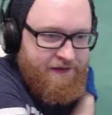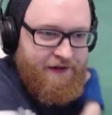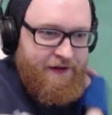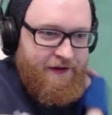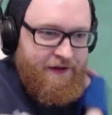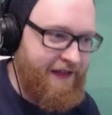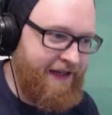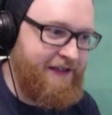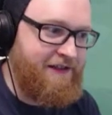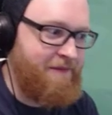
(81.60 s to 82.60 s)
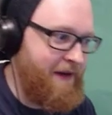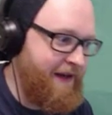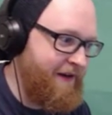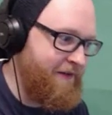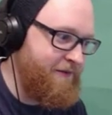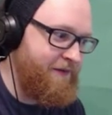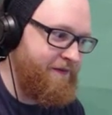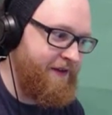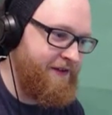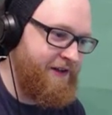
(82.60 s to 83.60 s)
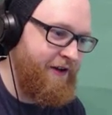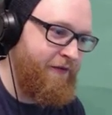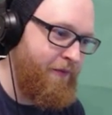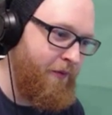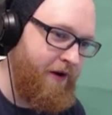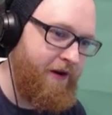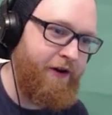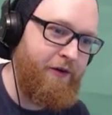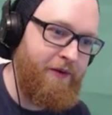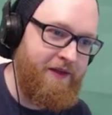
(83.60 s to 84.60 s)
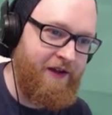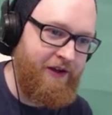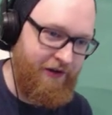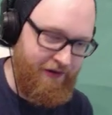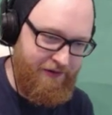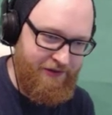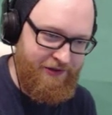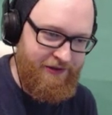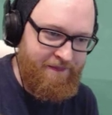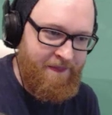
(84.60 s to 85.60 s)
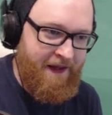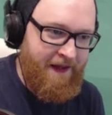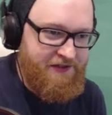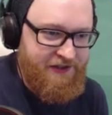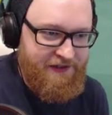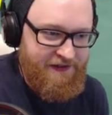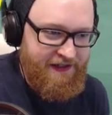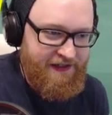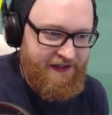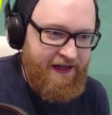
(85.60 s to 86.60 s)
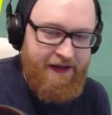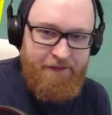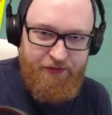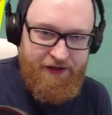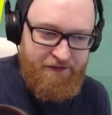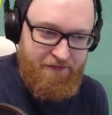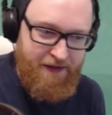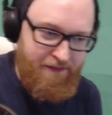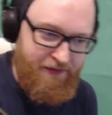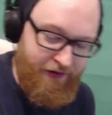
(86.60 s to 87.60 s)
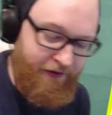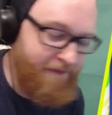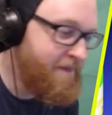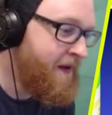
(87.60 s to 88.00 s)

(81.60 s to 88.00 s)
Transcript: So I think to make all of the stuff work with the goose, as you can see here, he brings memes on.